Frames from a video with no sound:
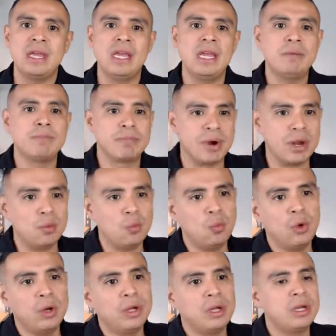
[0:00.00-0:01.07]
in
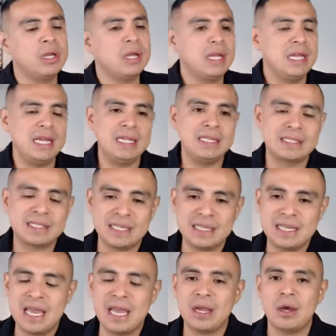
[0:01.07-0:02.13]
Brentwood, in San
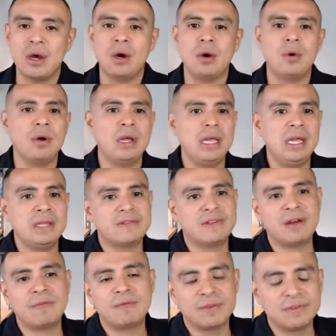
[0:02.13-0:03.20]
Diego, in
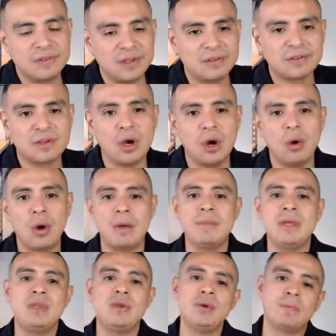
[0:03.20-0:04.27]
San Francisco. I
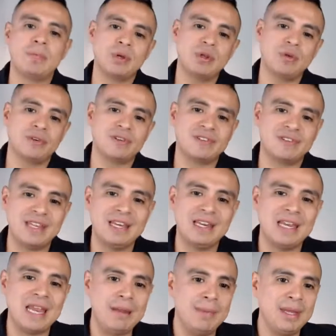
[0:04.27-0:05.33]
mean, you put your city
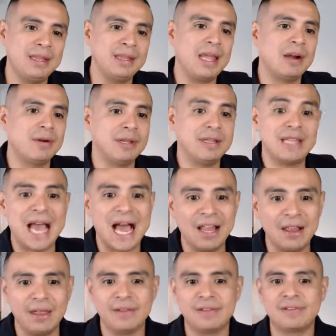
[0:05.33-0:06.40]
name in there, in
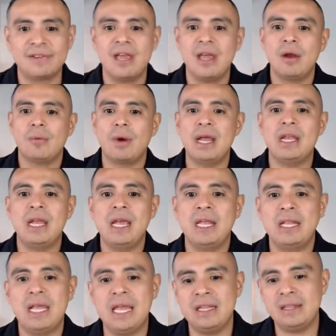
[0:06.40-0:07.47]
Dallas, right?
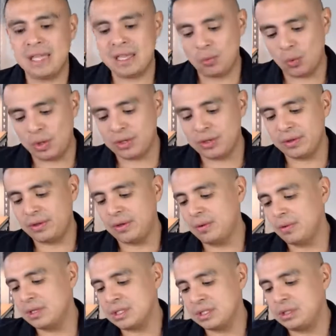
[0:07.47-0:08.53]
And then what you do
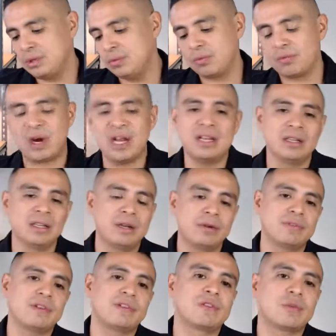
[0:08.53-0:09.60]
is you write a little
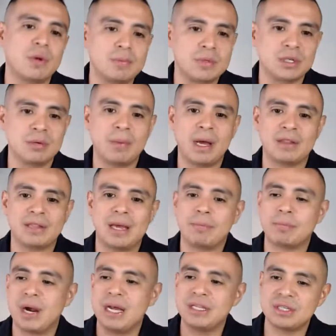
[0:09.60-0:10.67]
description about that
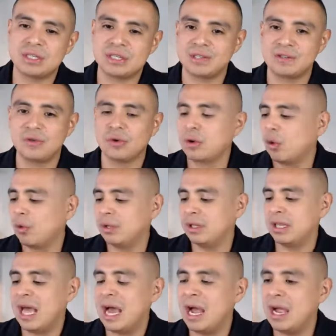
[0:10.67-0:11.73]
project as you're going
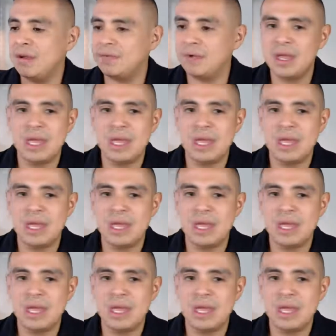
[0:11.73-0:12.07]
live,